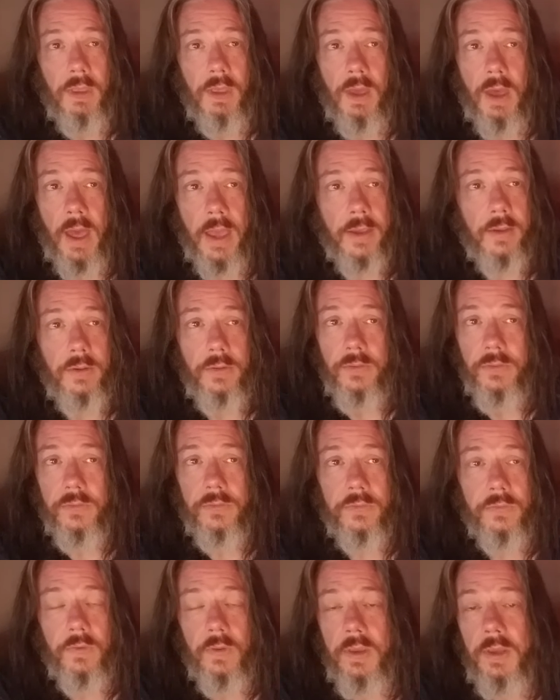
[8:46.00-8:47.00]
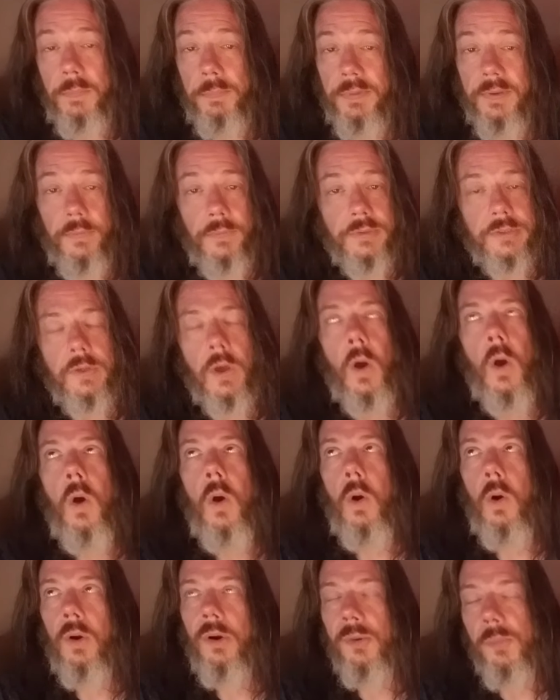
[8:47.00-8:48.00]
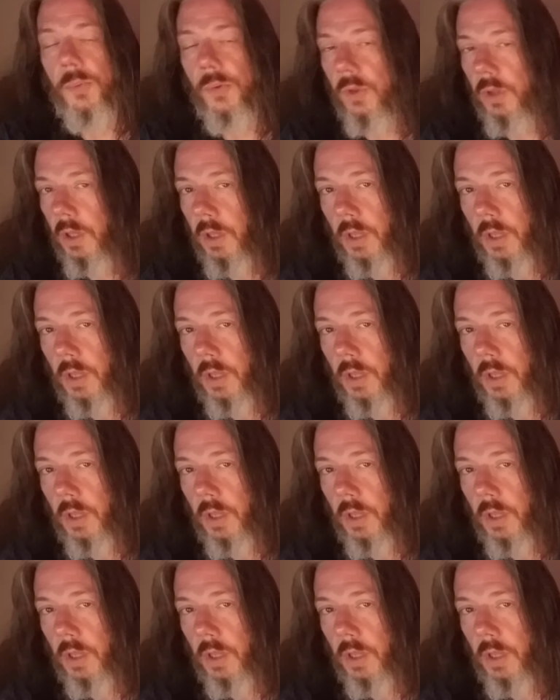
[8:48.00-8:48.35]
I couldn't sleep. It was horrible.